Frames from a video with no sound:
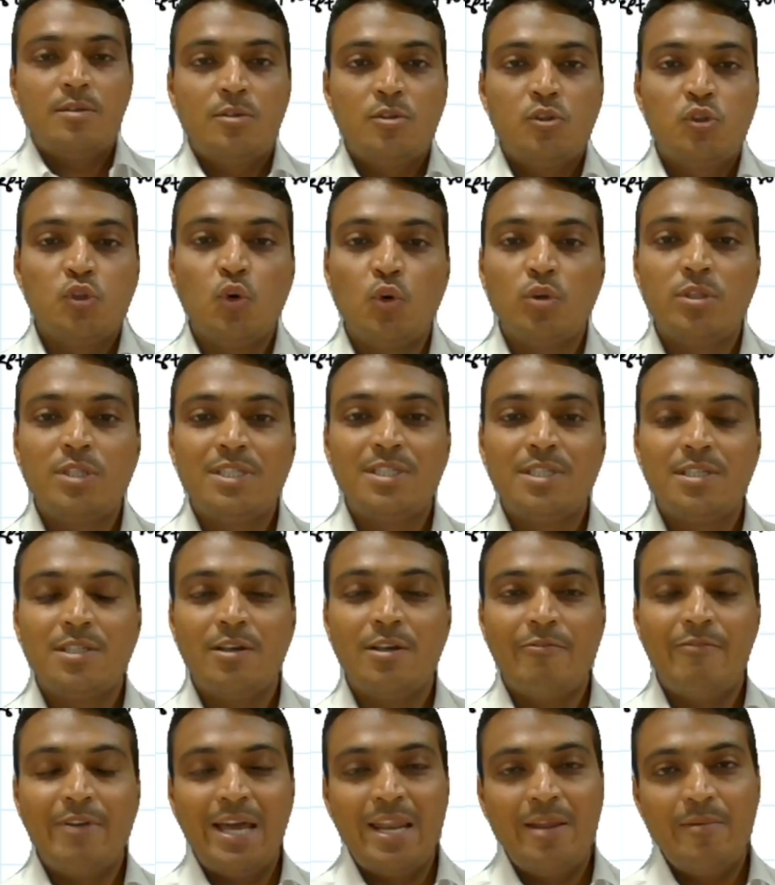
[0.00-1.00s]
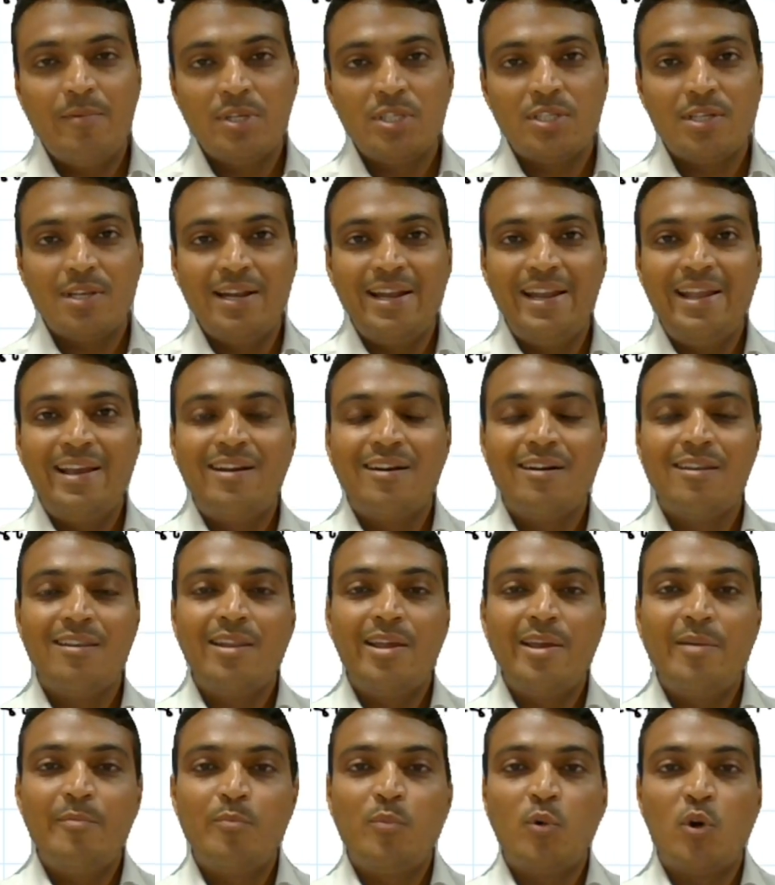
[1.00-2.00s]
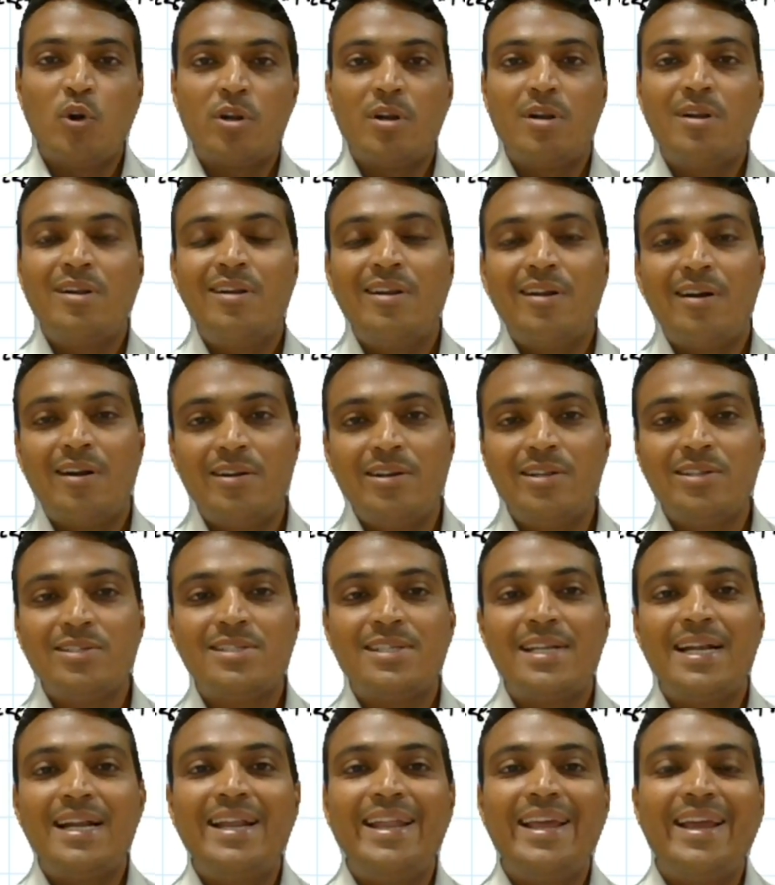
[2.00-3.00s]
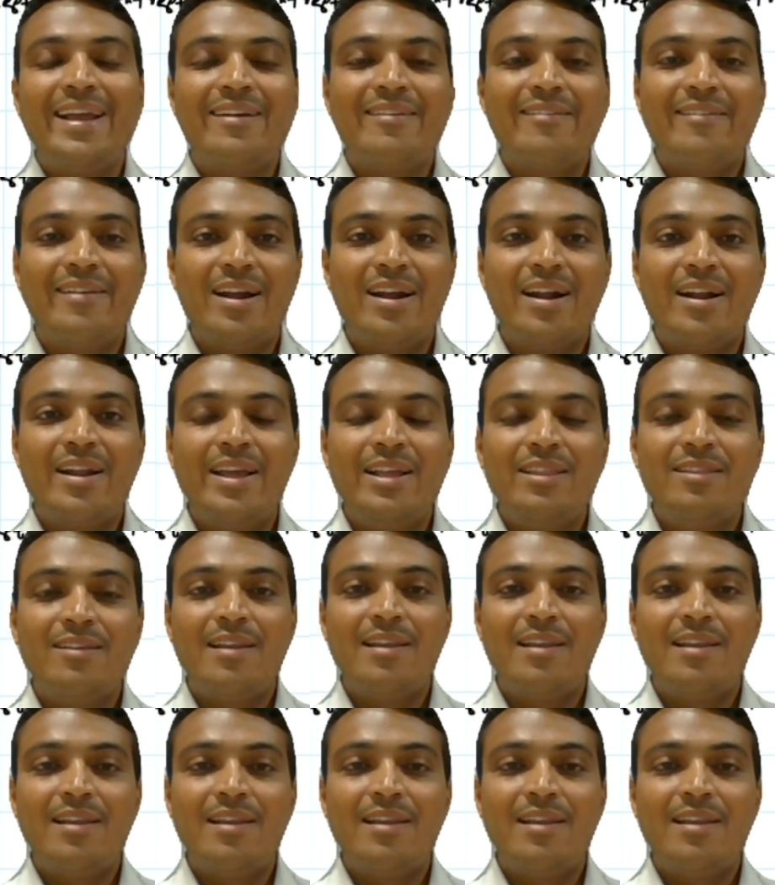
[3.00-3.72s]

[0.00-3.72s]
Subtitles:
So this is the very much clinical important understanding regarding the